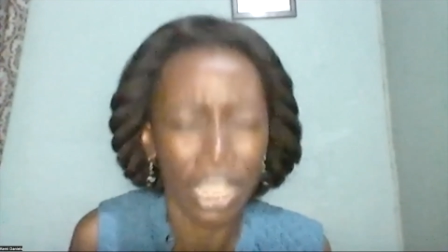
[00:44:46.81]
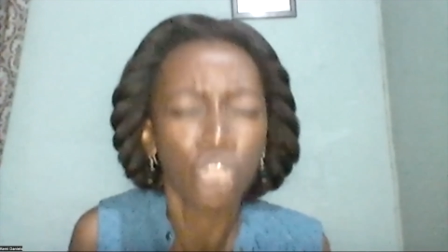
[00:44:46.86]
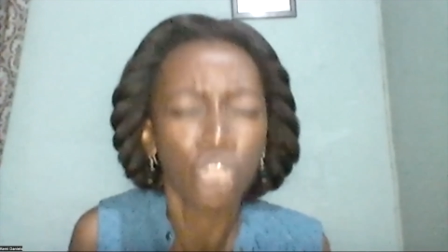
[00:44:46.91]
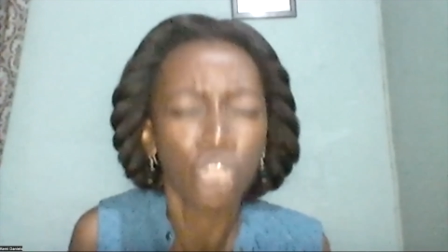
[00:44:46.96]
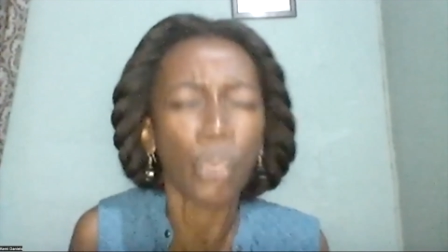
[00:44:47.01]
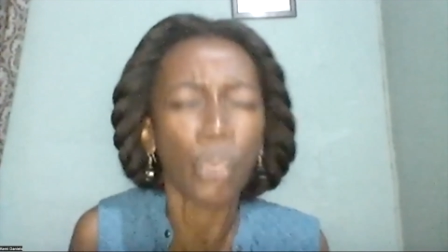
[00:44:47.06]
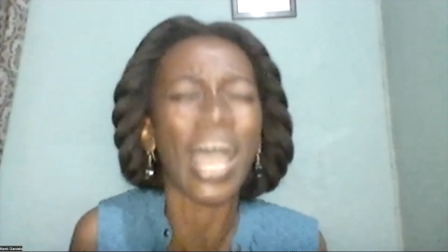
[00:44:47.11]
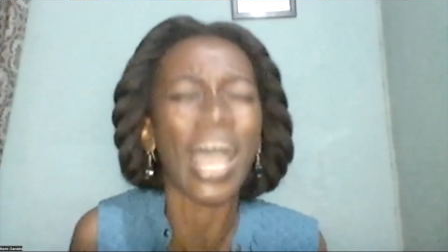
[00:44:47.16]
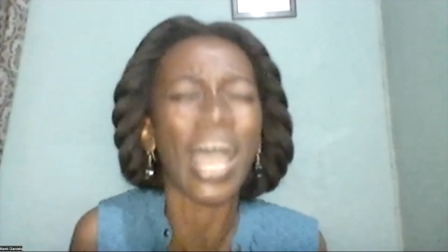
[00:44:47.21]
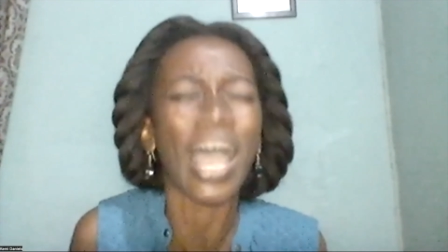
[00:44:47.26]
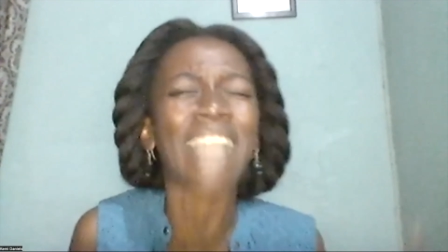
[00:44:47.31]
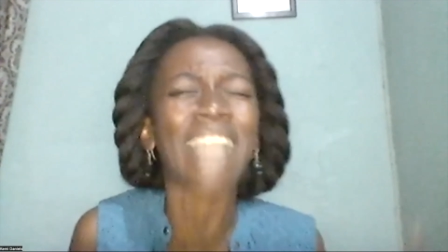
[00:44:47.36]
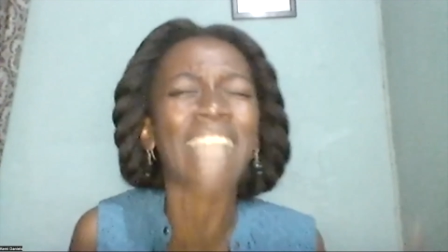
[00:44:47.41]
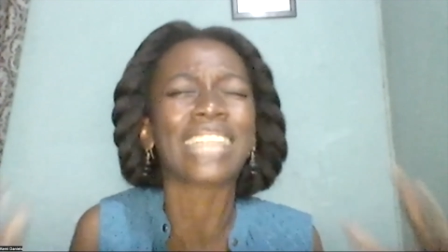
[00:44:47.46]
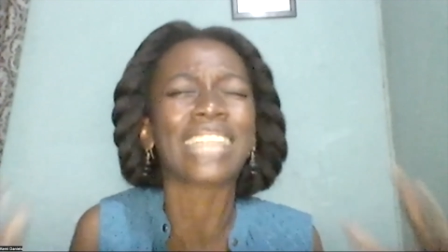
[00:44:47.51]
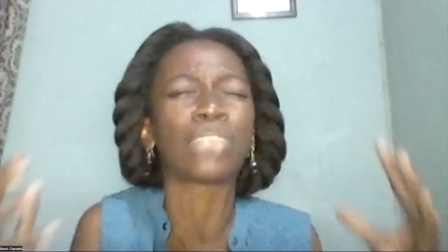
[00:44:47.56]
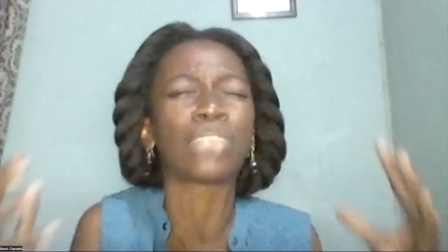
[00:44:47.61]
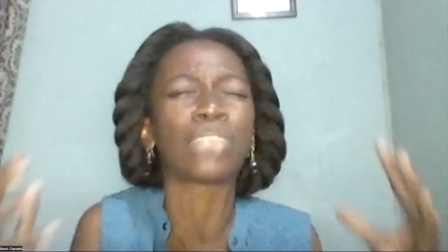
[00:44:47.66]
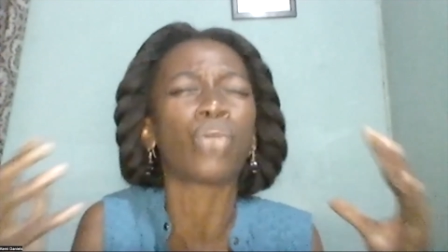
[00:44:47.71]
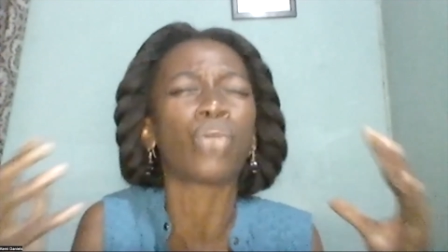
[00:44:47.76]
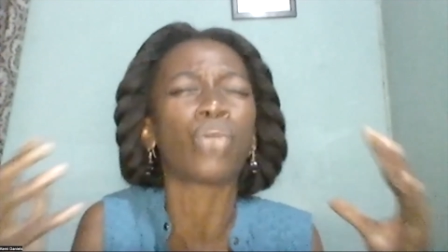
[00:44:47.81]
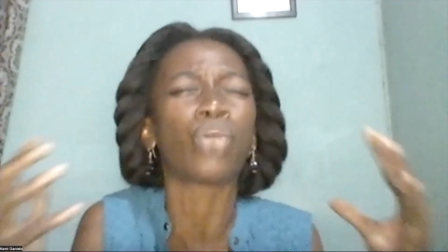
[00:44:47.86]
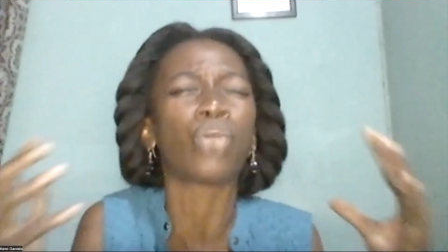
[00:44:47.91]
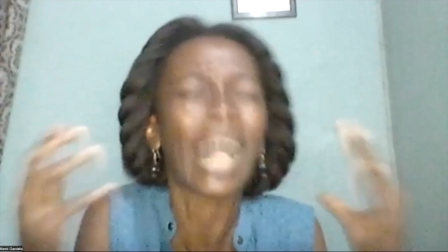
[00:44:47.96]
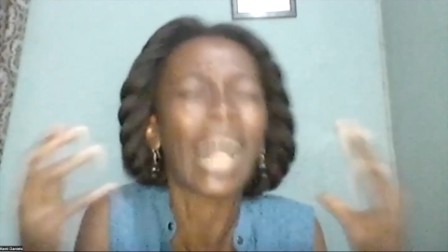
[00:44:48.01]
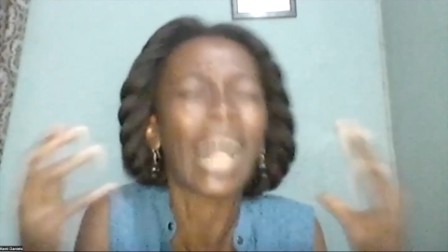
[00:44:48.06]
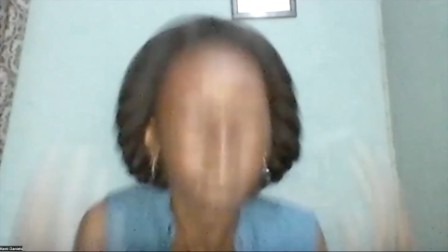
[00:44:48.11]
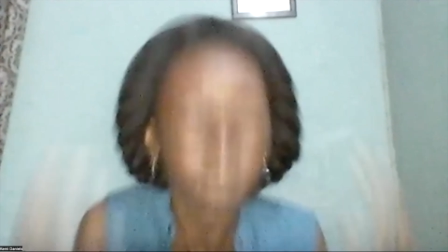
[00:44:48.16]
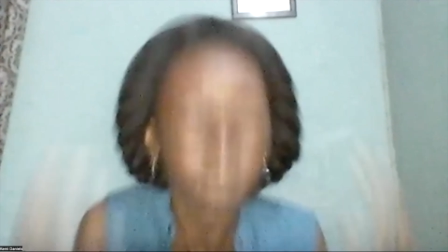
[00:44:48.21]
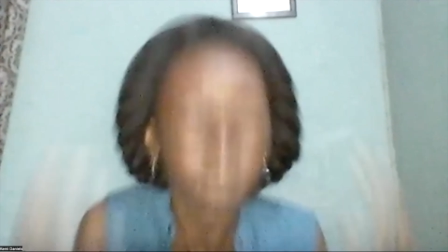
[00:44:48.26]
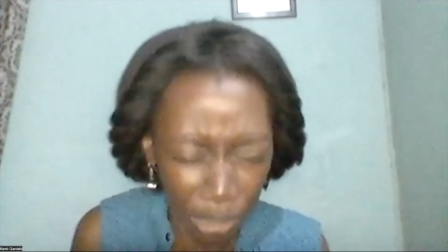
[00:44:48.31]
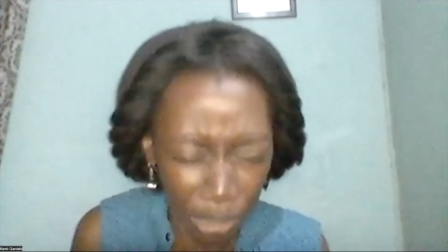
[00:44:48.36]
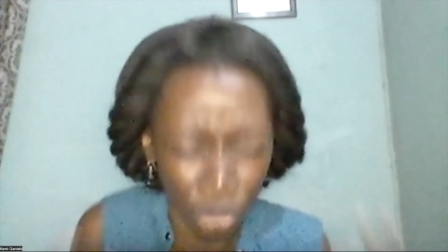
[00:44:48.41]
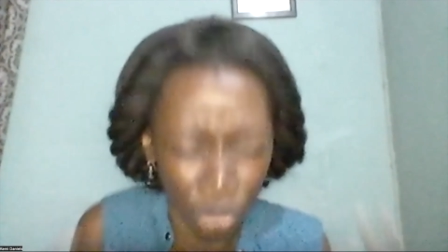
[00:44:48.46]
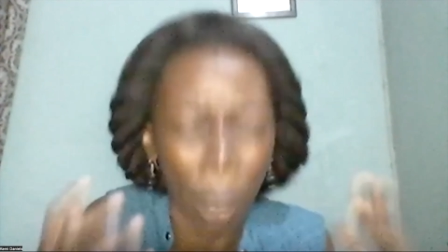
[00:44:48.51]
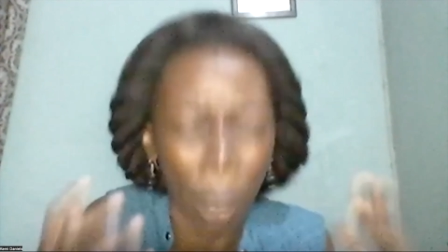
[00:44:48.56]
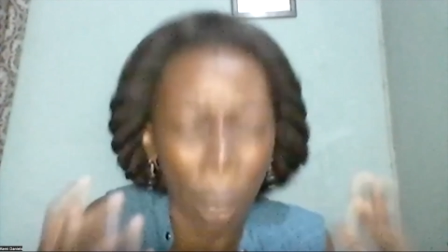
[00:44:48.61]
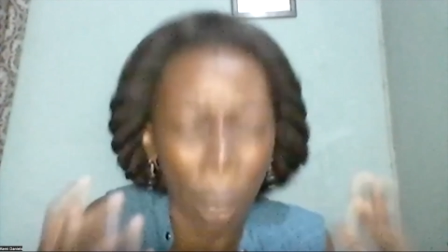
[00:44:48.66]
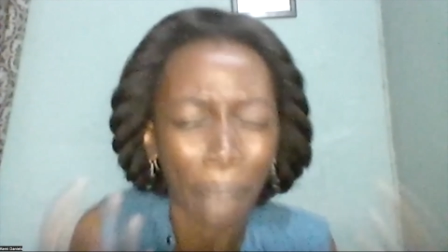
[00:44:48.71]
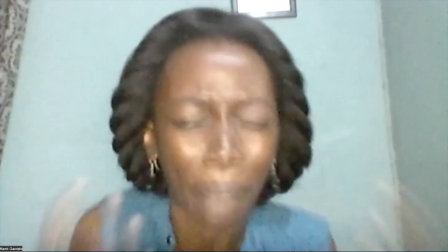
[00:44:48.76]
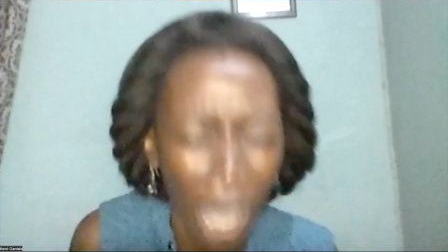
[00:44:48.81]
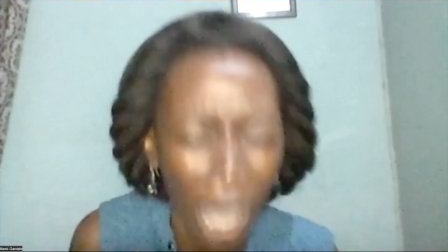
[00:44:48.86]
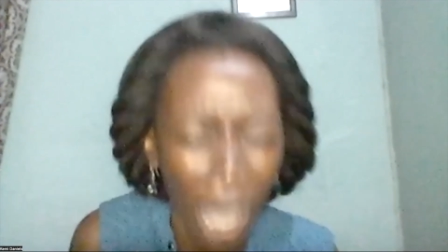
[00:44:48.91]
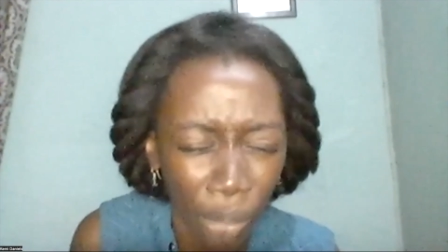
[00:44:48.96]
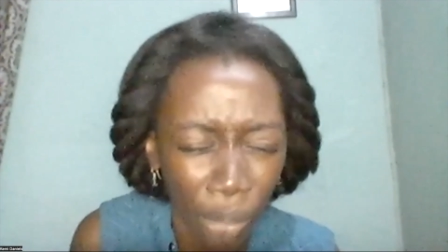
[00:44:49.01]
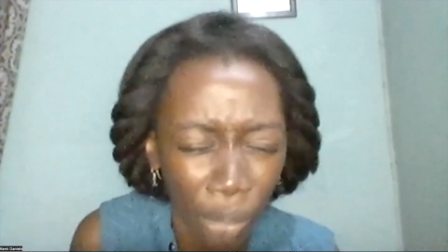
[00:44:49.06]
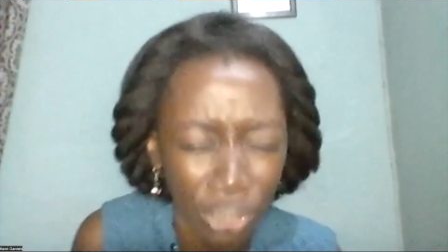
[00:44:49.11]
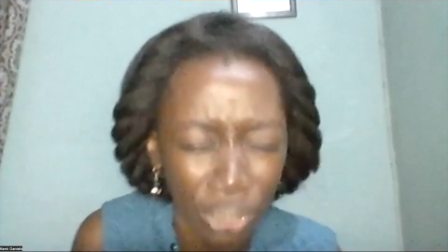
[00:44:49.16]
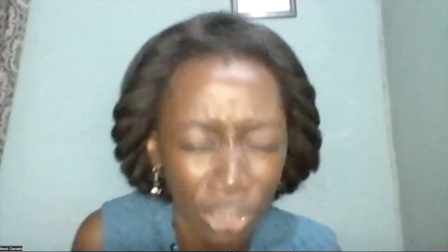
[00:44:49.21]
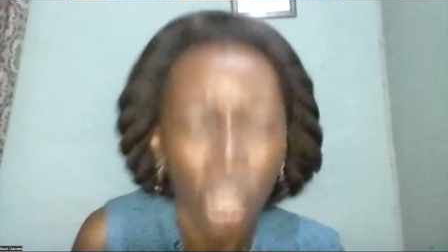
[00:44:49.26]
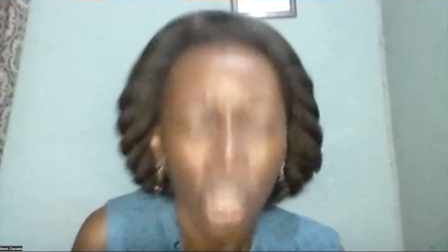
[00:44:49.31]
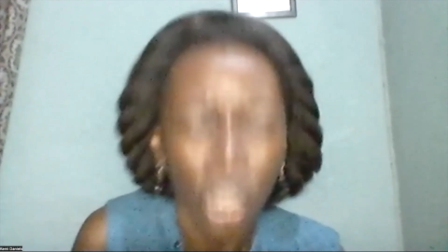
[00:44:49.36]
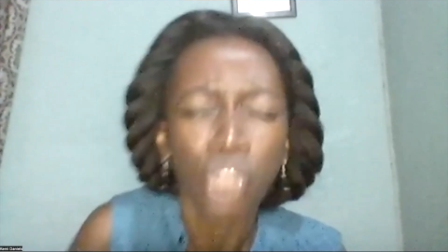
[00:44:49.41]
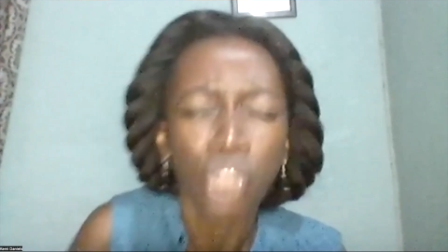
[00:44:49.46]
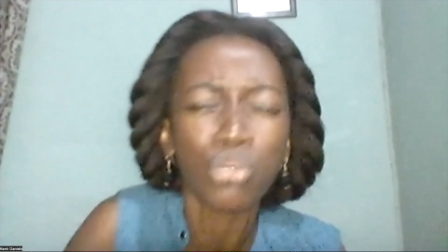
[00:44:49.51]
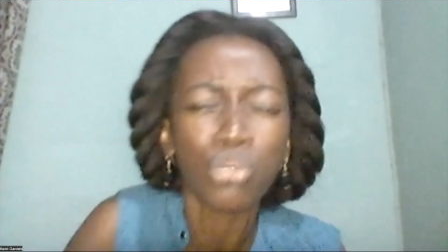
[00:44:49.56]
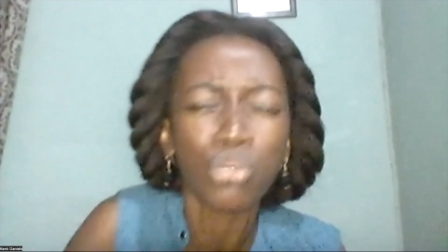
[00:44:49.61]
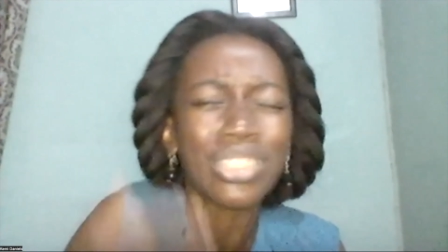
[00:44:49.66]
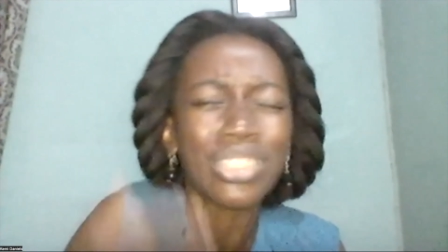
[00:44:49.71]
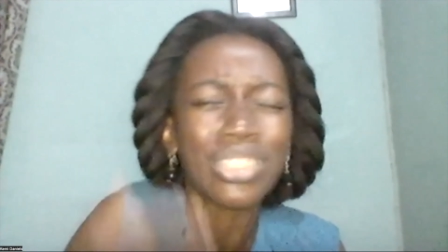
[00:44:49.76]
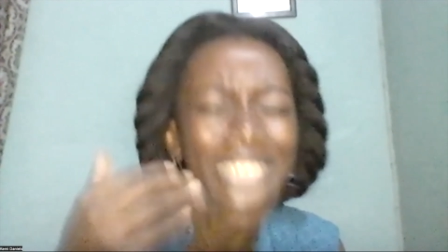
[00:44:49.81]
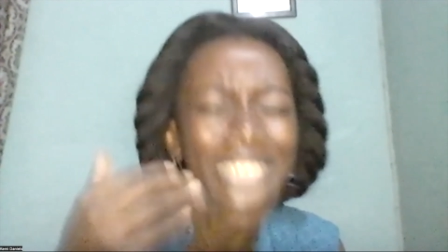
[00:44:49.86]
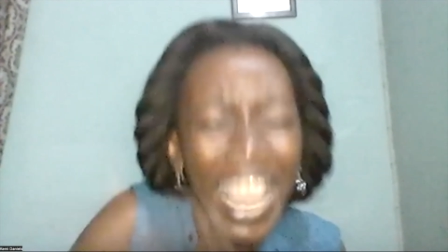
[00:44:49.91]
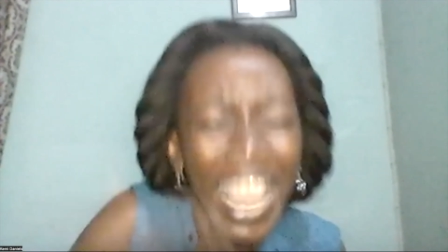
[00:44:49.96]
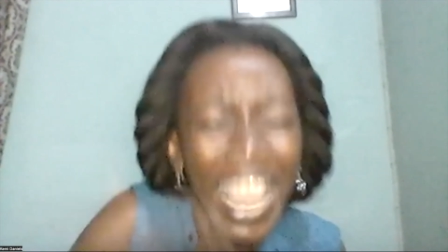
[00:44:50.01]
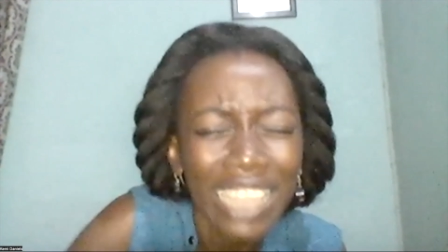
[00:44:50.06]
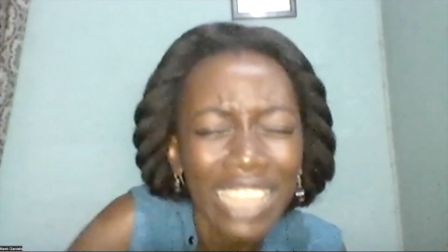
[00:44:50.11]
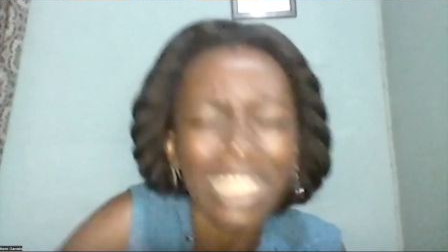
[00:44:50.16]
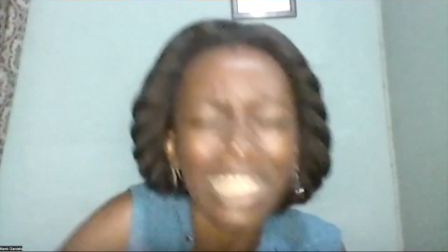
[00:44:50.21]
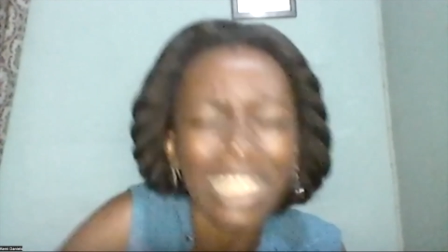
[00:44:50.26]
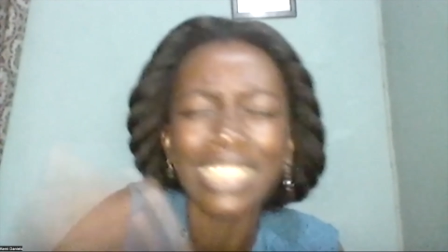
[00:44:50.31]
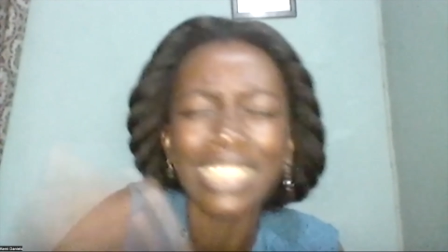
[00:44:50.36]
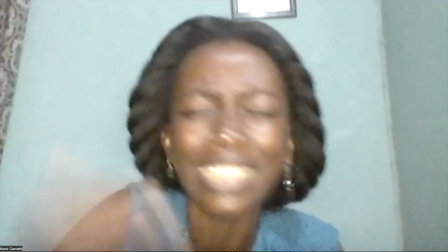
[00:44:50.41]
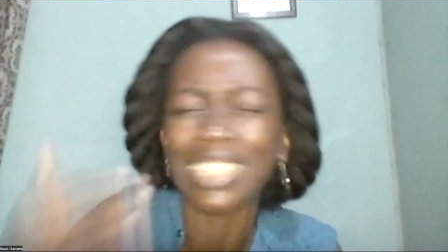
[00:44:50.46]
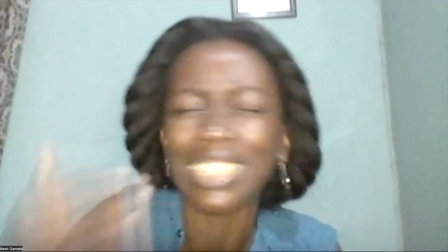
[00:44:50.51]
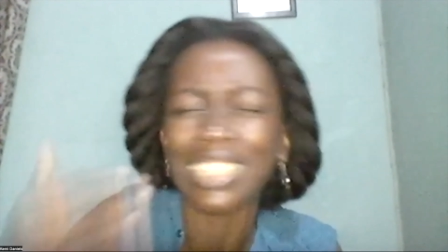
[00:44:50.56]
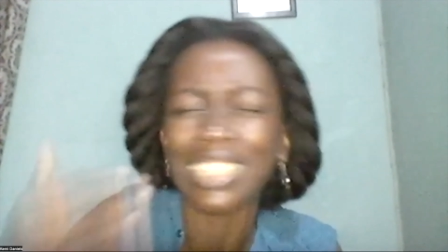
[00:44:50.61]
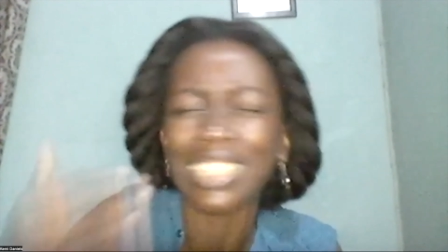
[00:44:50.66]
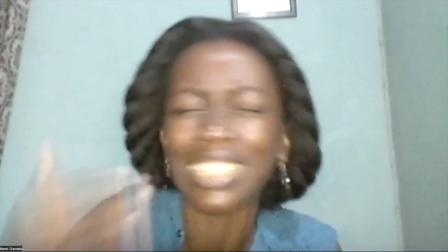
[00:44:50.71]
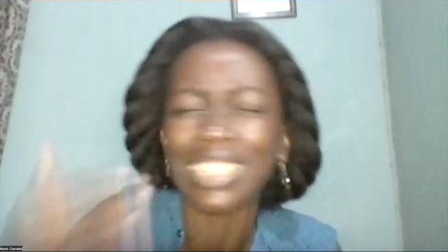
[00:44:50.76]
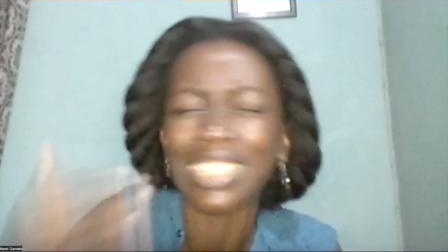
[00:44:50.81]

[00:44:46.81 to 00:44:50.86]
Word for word: So we ask that you help us to empower us to take the needed